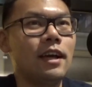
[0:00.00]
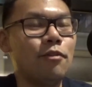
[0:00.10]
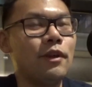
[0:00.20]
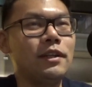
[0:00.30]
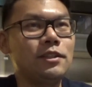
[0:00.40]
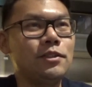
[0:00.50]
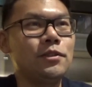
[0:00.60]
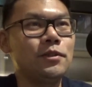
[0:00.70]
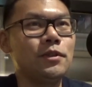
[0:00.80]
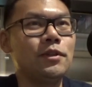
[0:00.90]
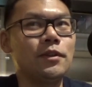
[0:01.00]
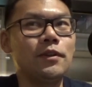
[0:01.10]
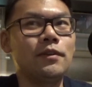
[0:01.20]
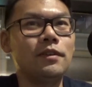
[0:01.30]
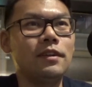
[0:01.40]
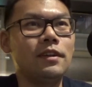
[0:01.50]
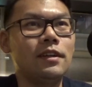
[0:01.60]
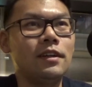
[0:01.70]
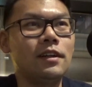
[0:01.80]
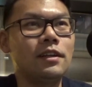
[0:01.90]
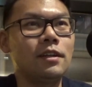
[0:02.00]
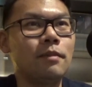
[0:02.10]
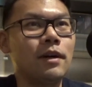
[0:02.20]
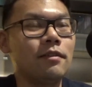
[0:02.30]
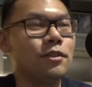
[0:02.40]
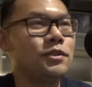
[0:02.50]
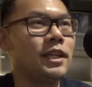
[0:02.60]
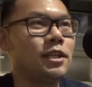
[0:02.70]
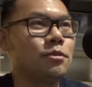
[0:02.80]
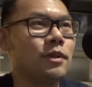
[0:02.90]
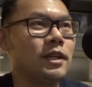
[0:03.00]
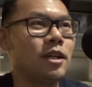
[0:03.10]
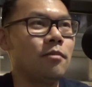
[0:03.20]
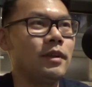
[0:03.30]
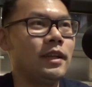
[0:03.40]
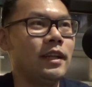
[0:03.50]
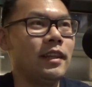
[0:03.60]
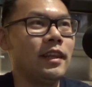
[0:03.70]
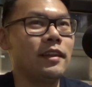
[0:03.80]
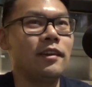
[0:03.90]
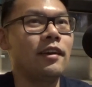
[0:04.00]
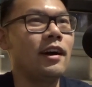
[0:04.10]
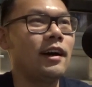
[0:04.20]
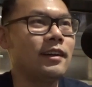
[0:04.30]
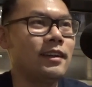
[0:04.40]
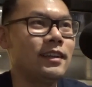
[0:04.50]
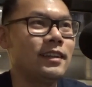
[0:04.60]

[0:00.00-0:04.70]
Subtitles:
I ran into, you know, a good amount of lieutenants where they come in and they think they're God,